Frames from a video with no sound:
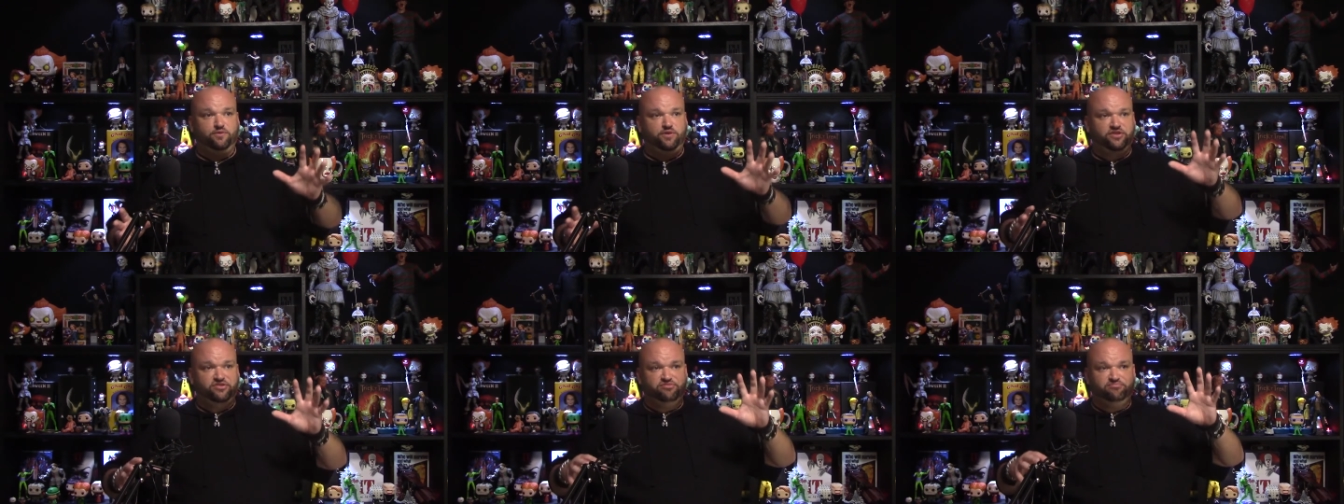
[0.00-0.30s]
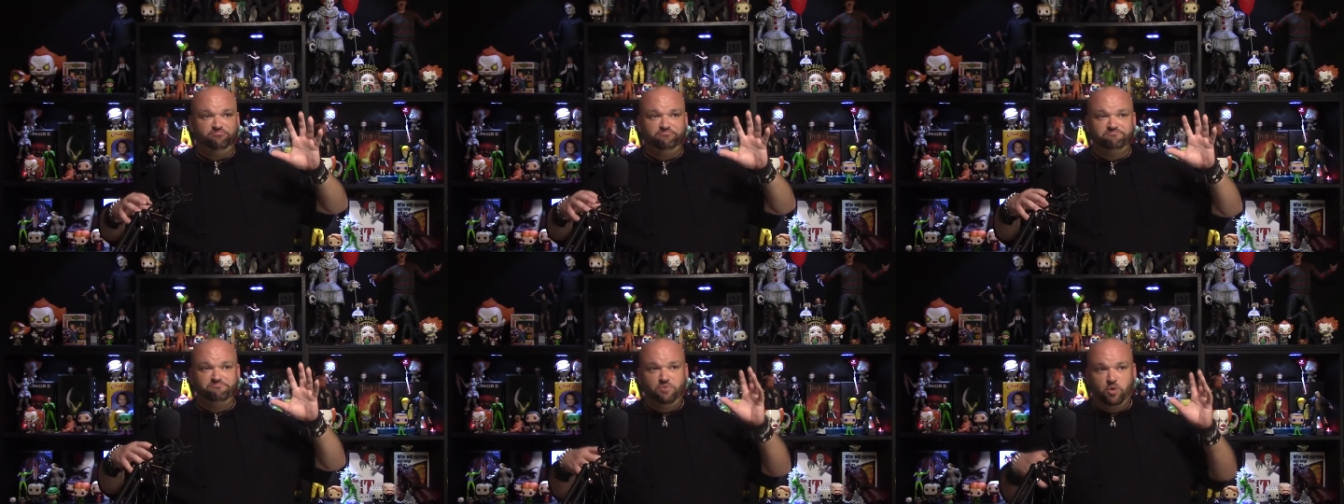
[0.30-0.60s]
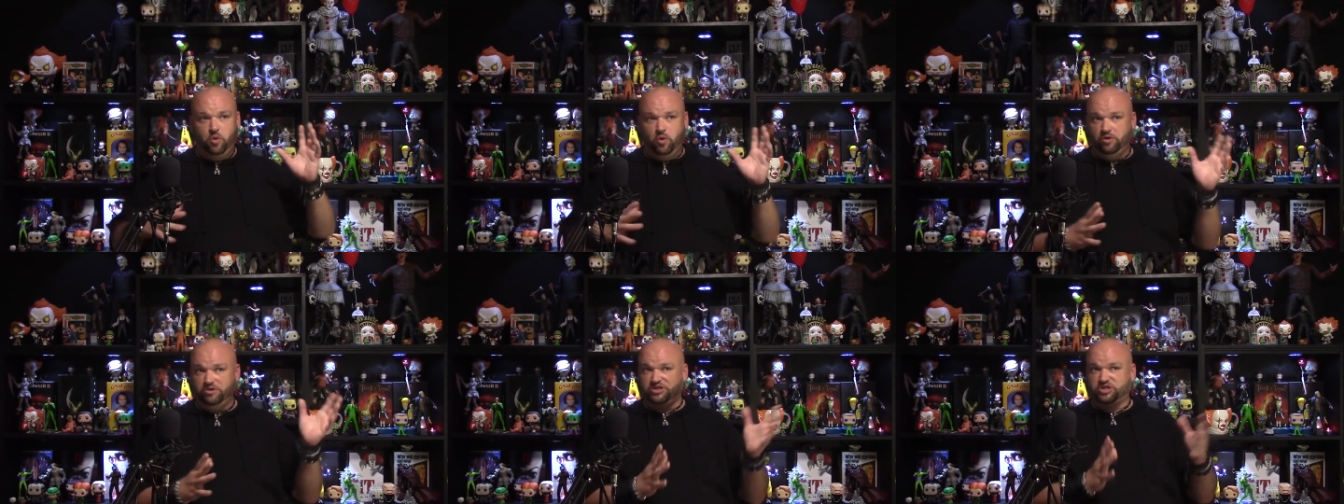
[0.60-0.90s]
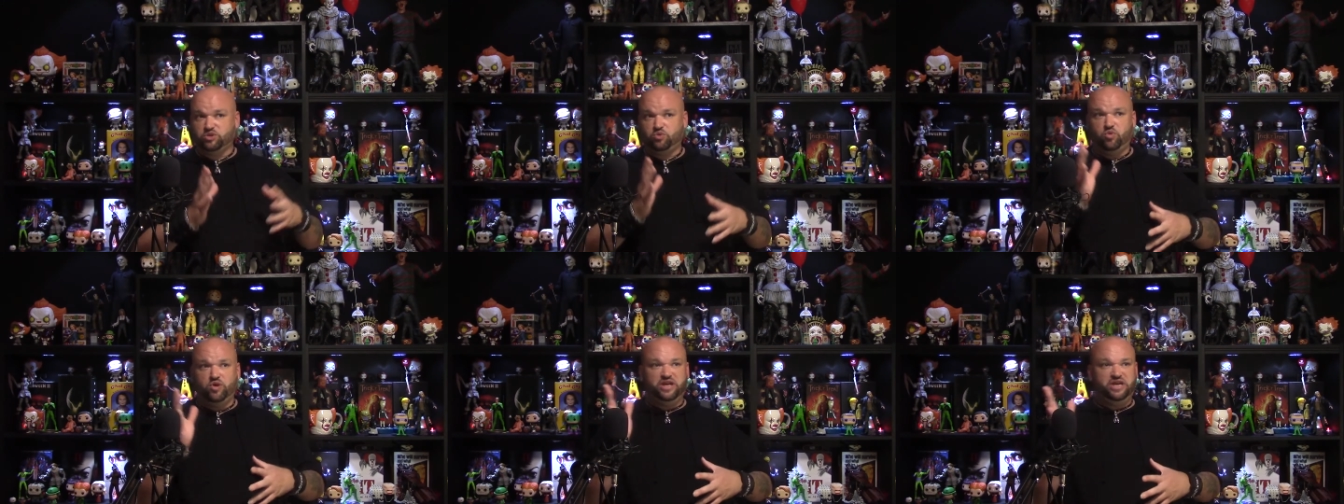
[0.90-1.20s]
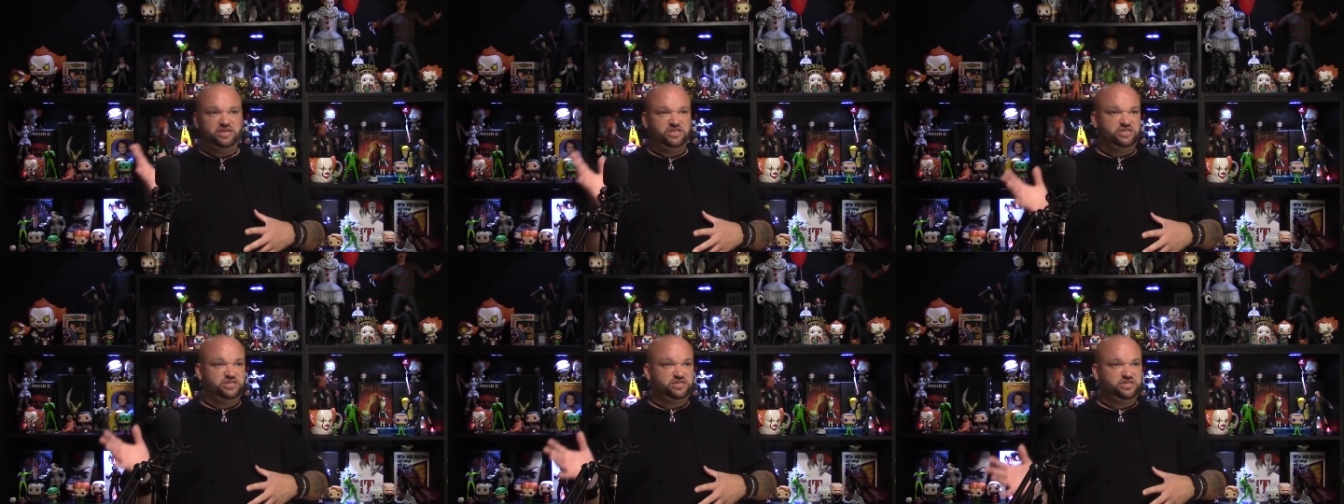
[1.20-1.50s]
with more
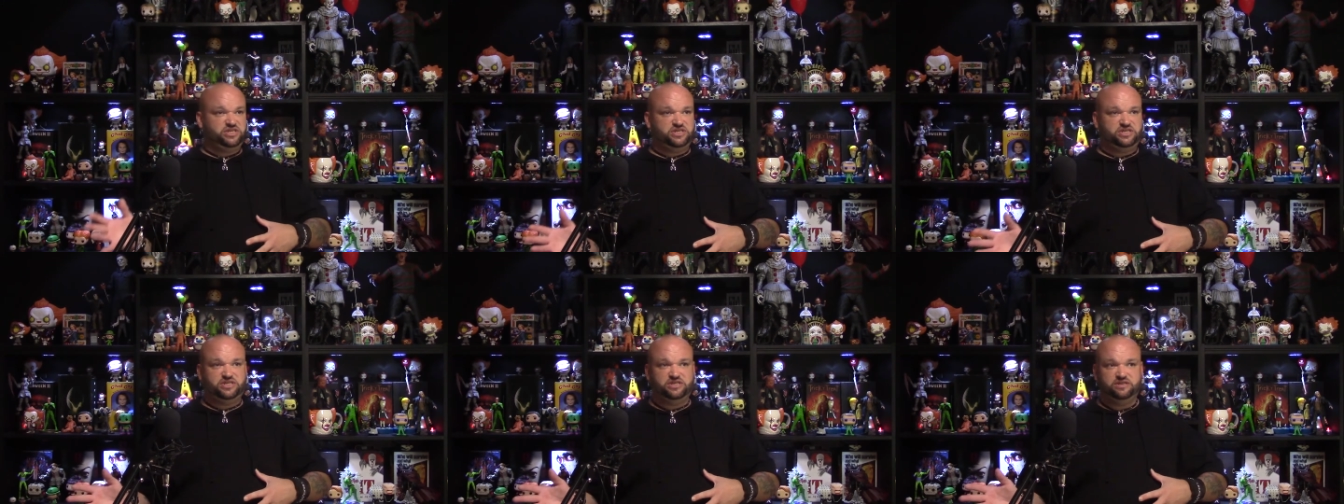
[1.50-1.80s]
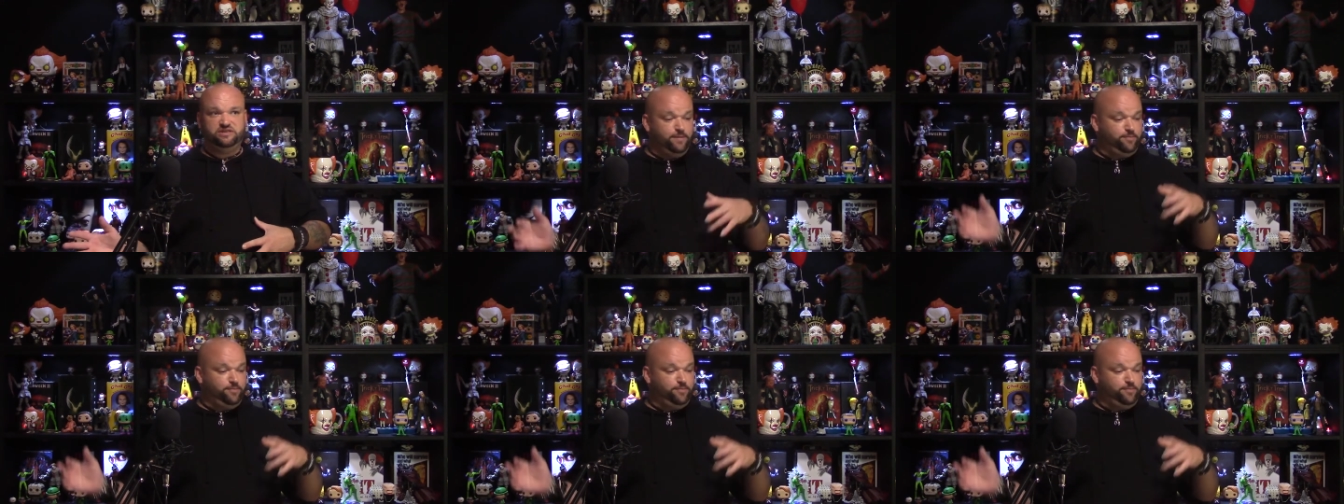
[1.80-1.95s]
twists,